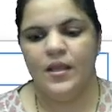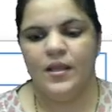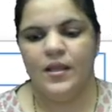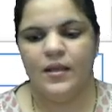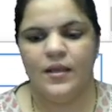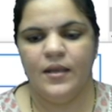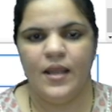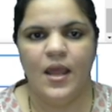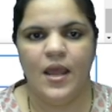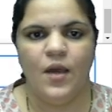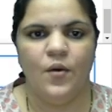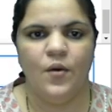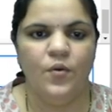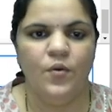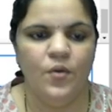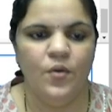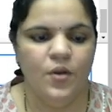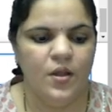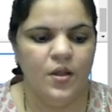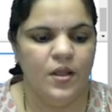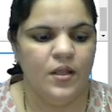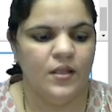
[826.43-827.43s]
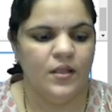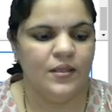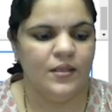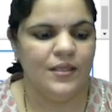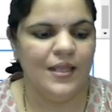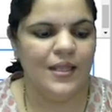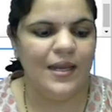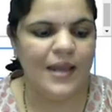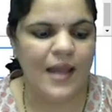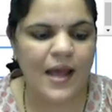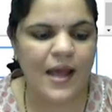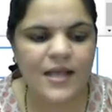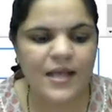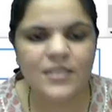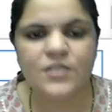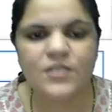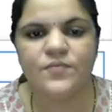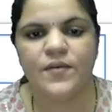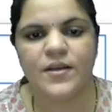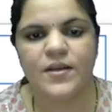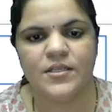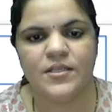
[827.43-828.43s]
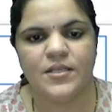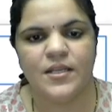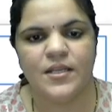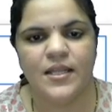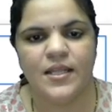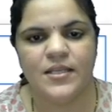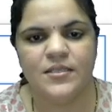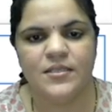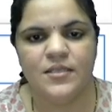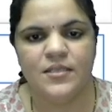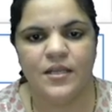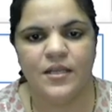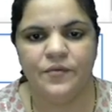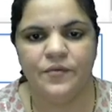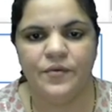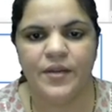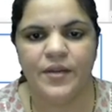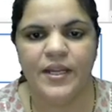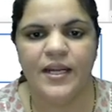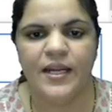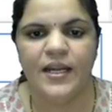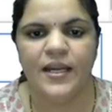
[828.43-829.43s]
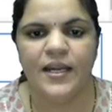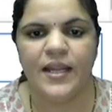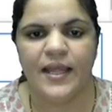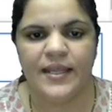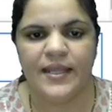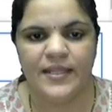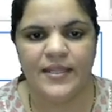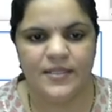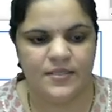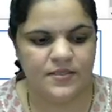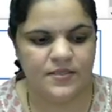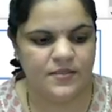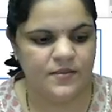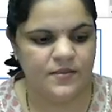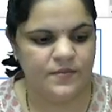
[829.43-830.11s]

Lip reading: Now the last function is read lines.